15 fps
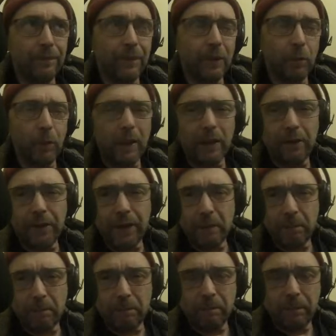the weird thing
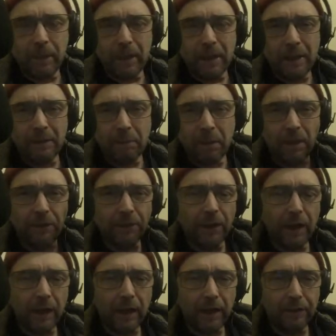is because
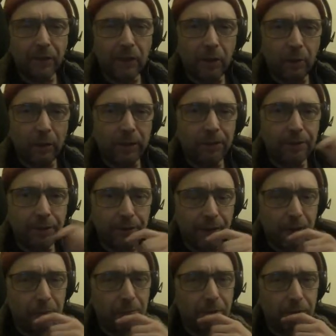I had to go into
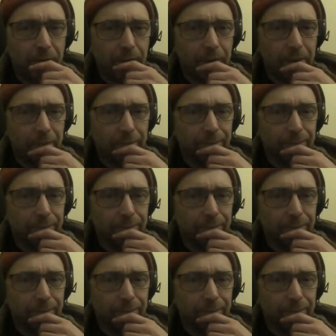town today,